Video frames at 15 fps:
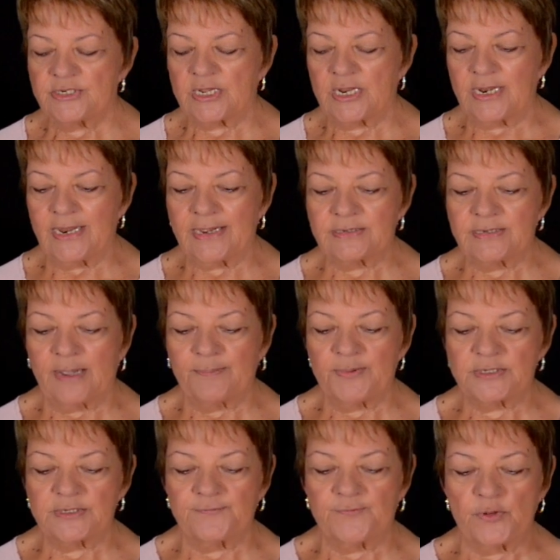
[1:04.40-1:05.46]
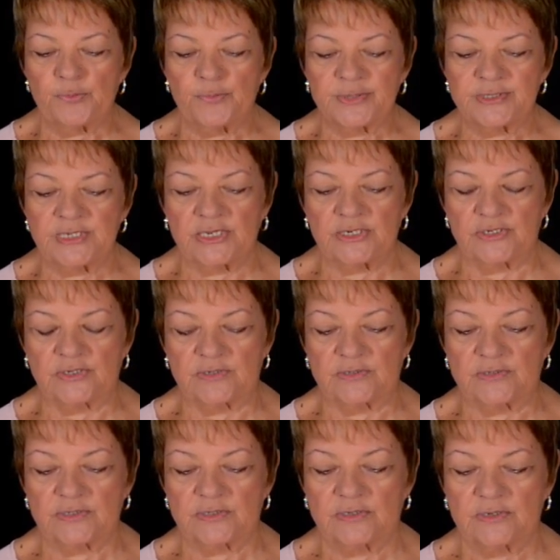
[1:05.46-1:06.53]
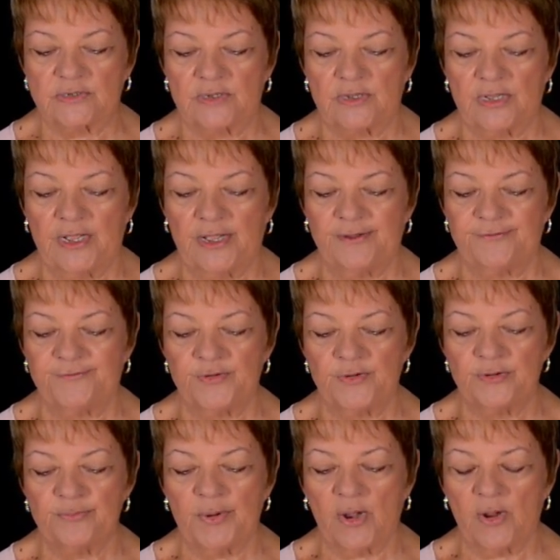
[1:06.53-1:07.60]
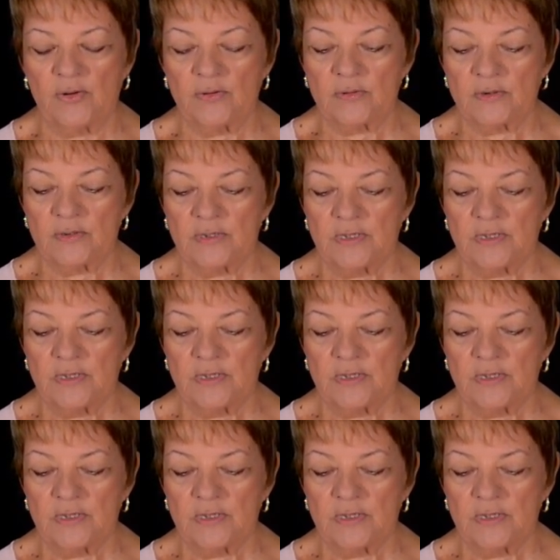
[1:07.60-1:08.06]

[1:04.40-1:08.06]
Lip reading: to collect up his few possessions, a food bowl,